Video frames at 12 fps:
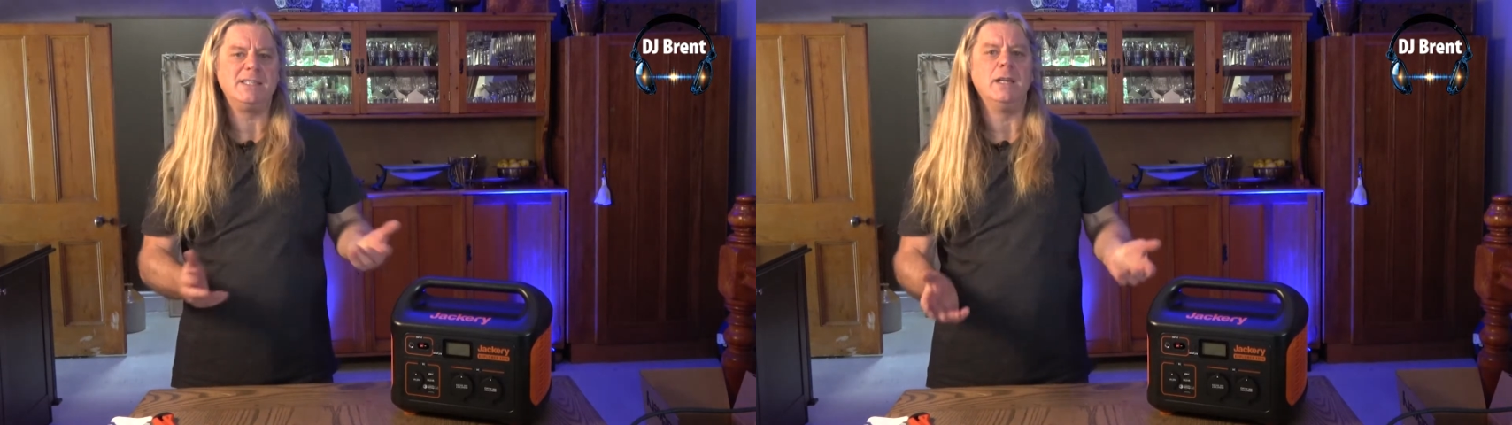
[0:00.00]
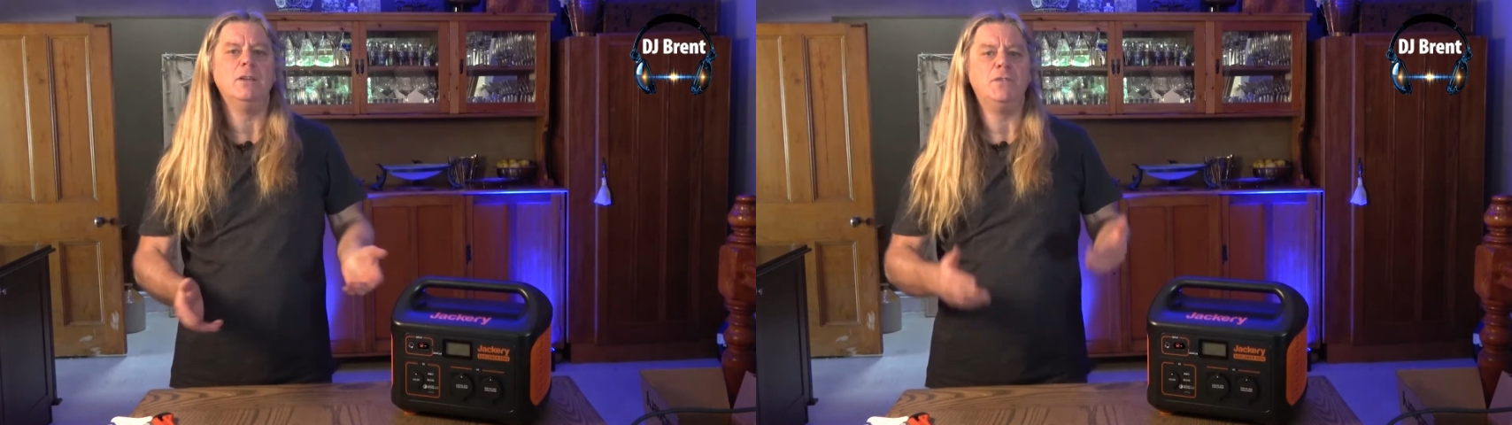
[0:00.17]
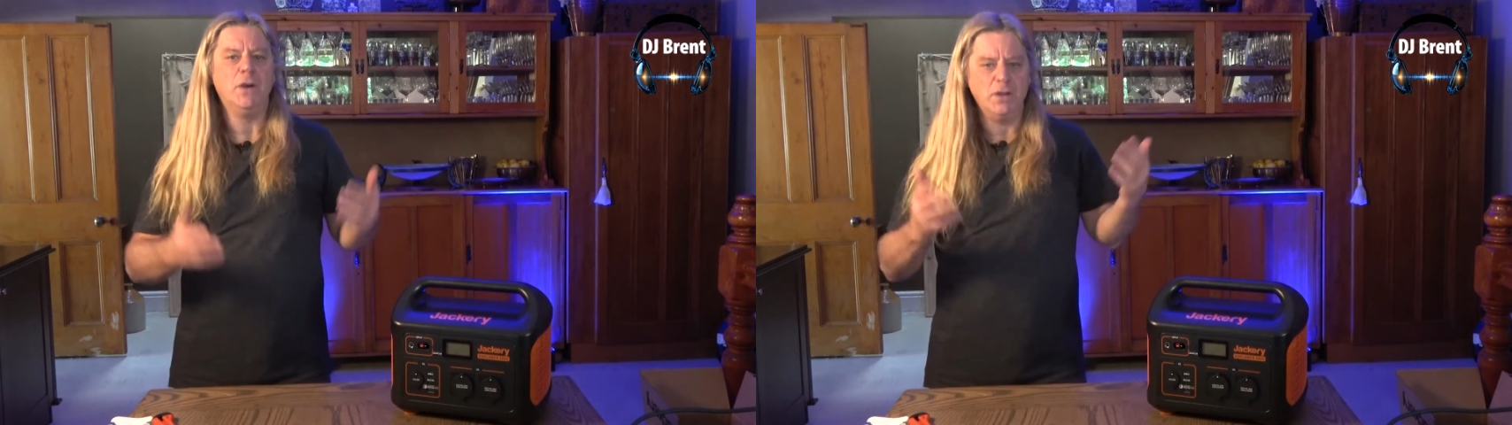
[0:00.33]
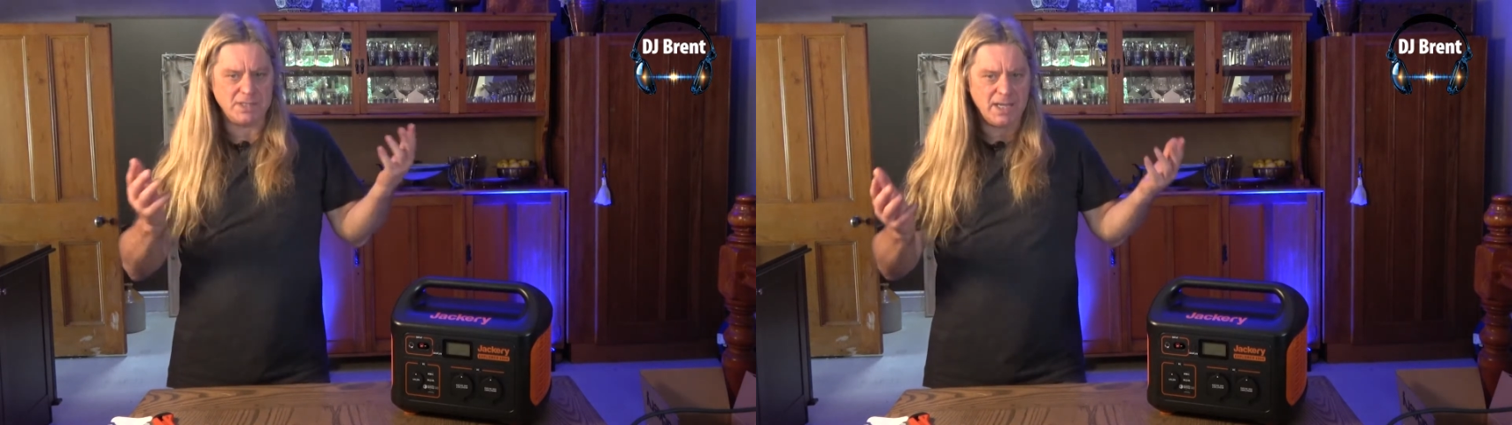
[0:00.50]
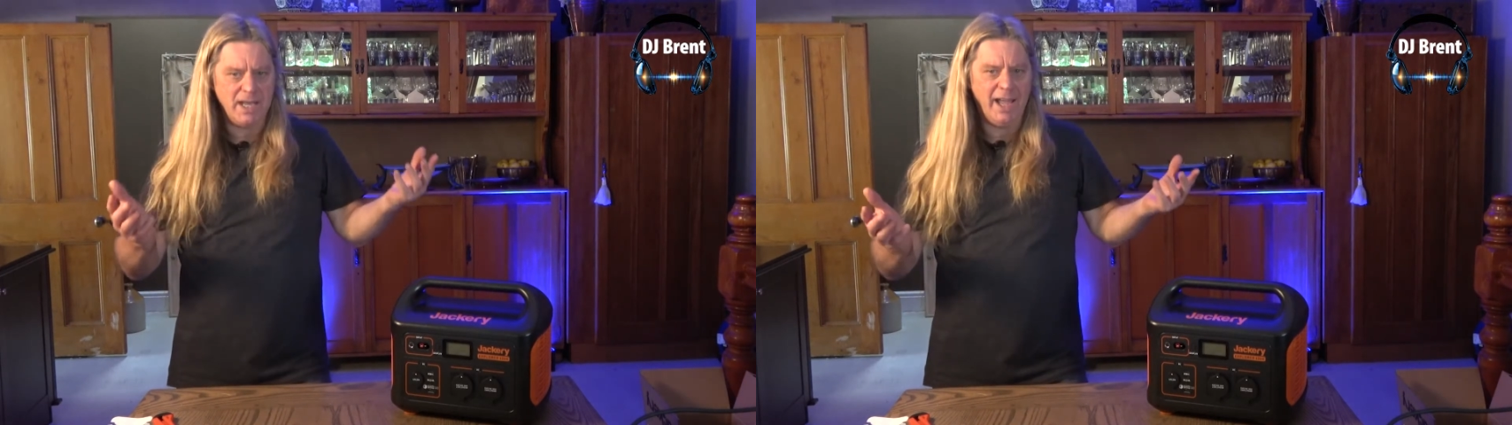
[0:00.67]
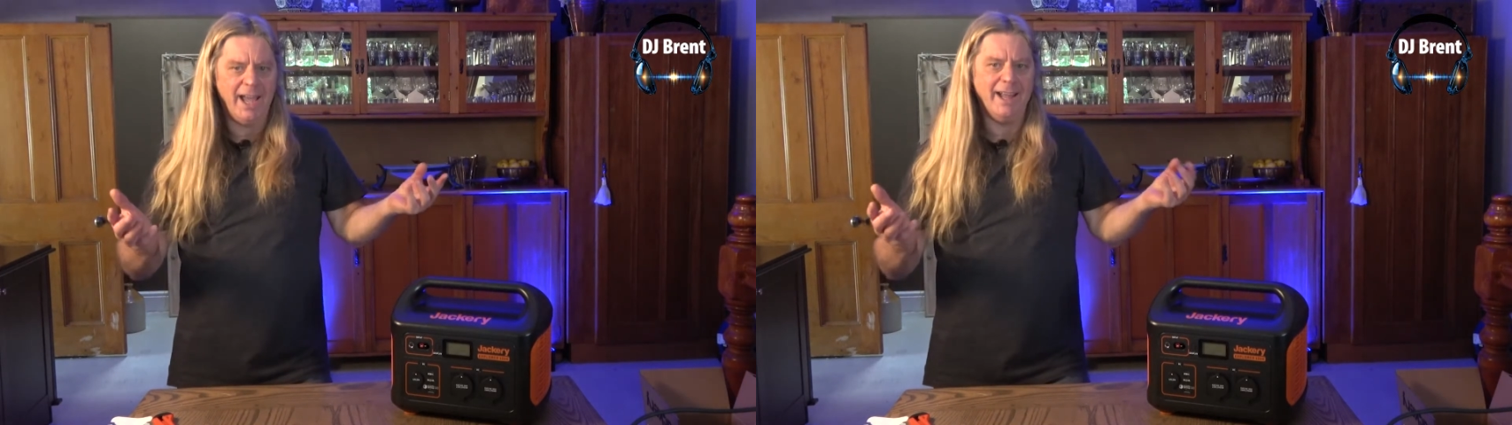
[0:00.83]
cell phones,
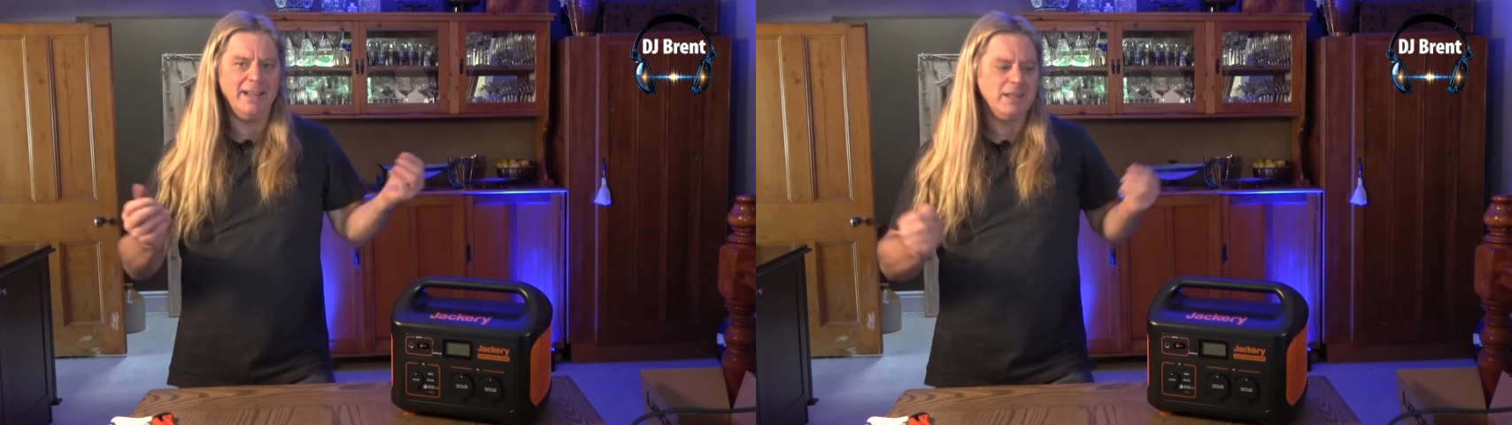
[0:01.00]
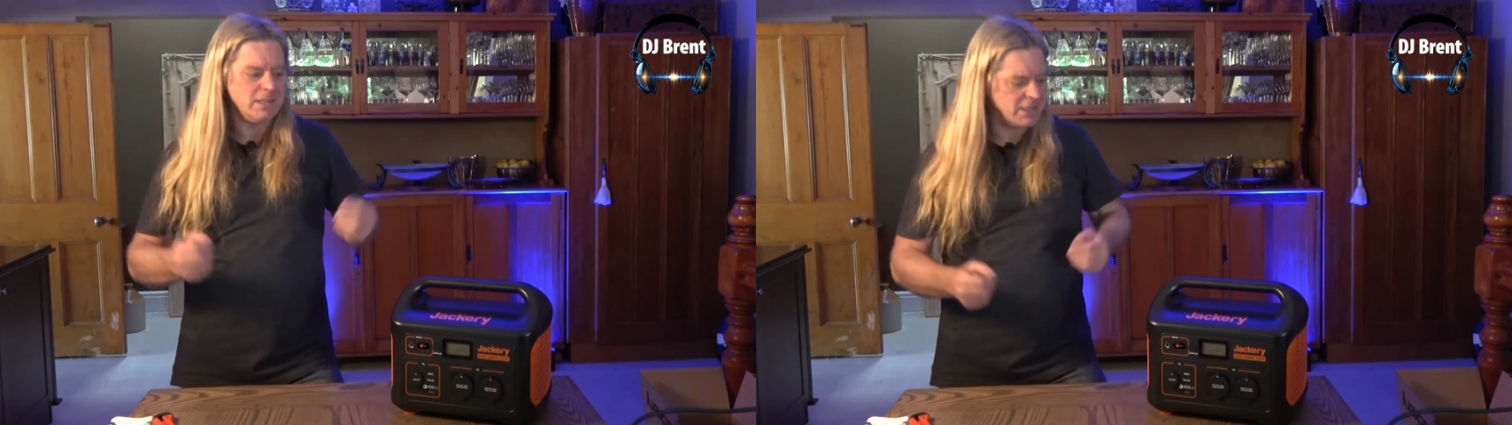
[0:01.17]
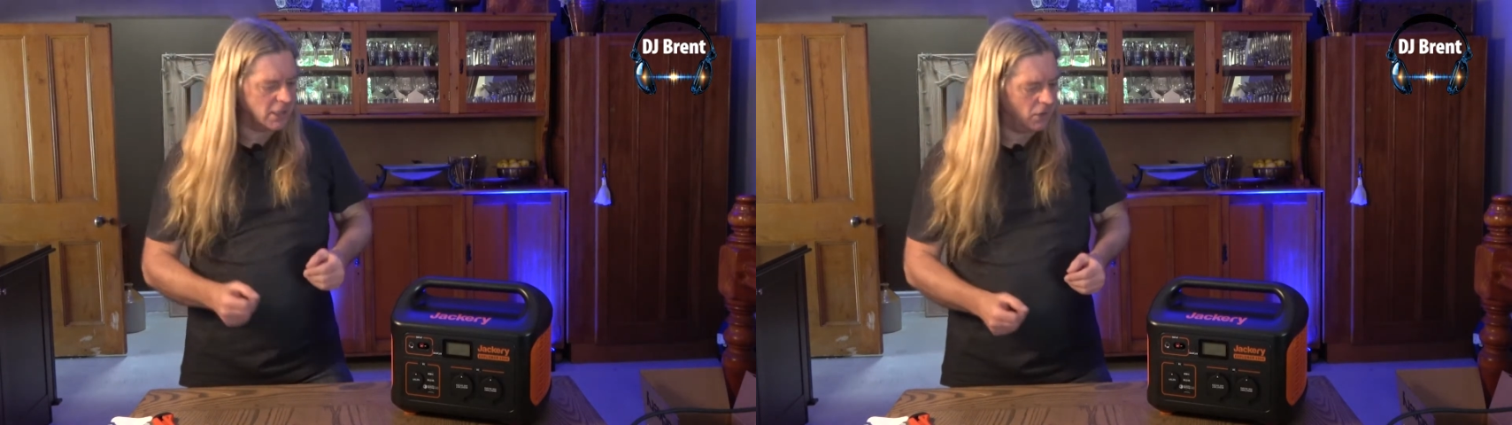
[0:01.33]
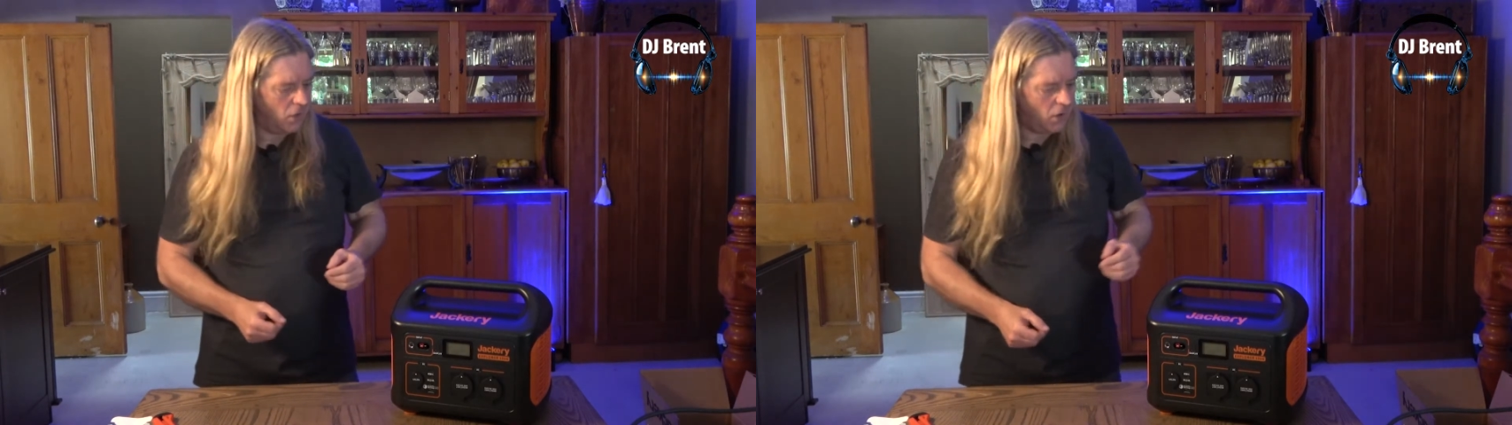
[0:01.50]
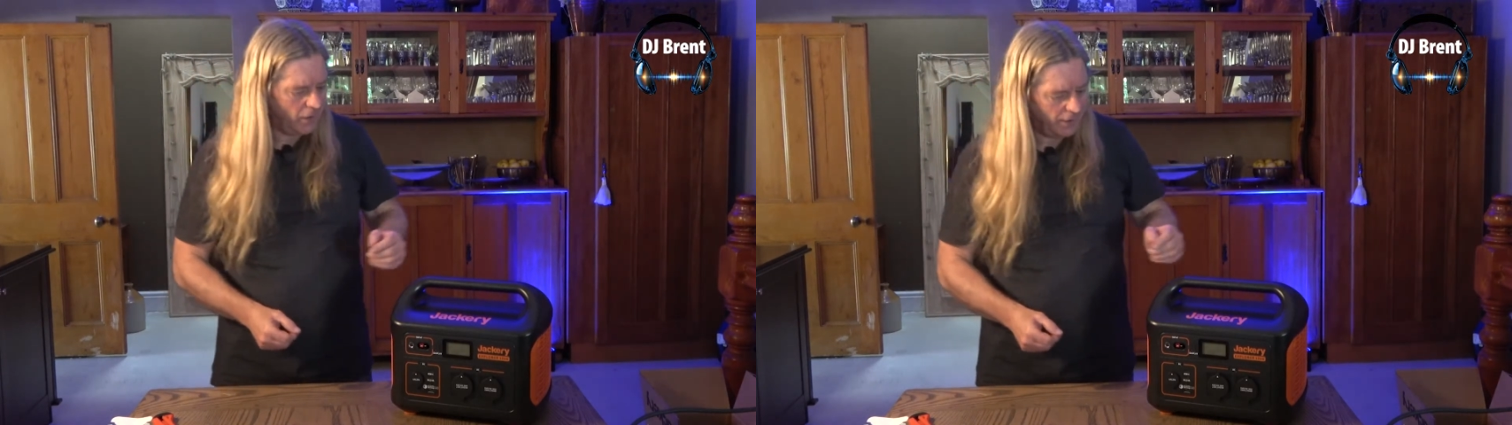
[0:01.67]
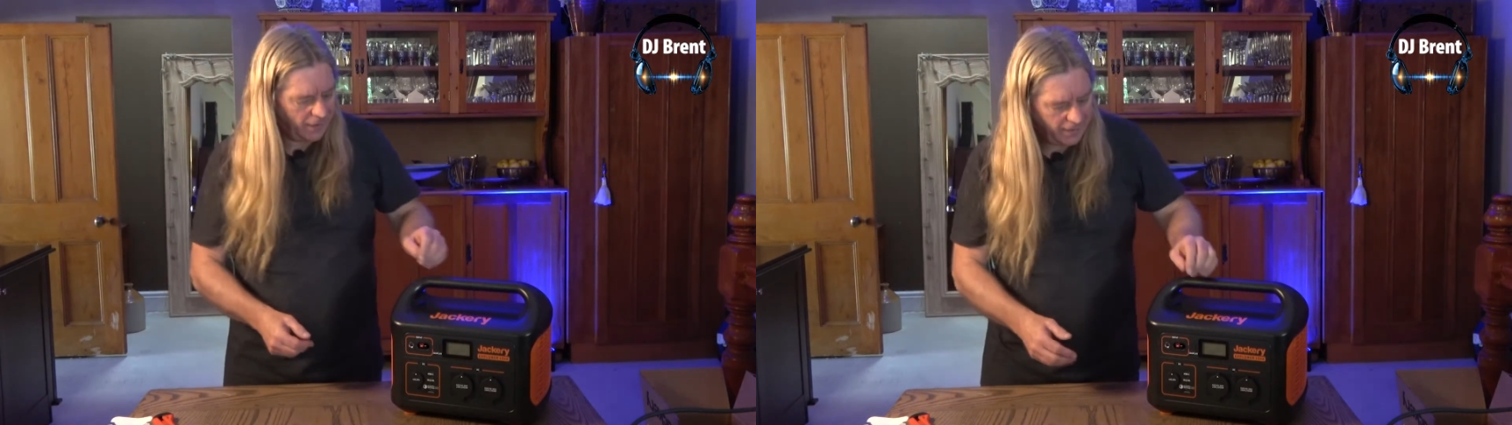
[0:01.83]
and so
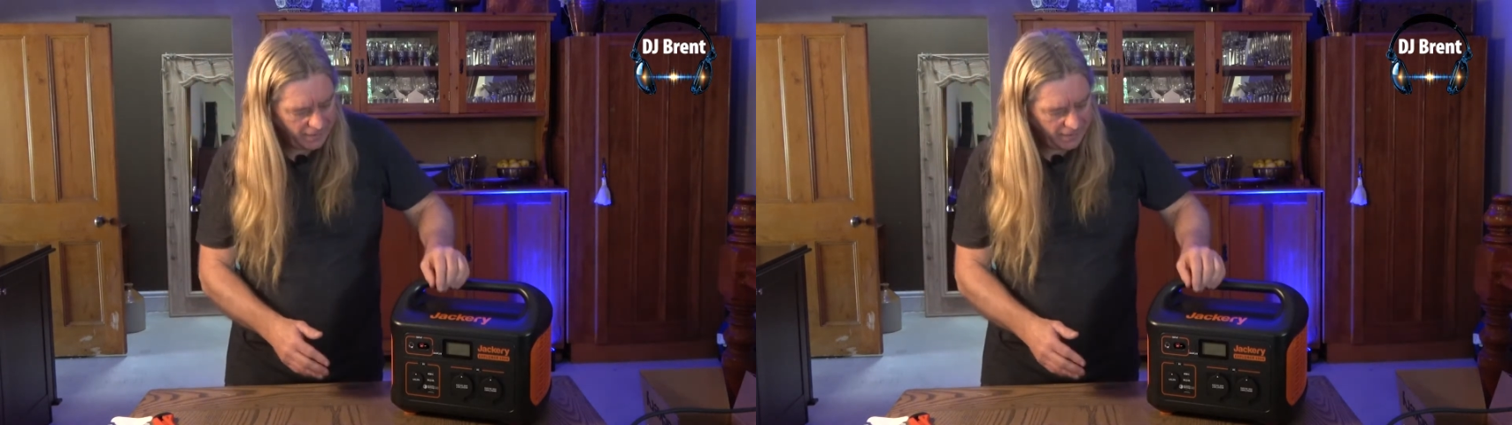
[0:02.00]
on.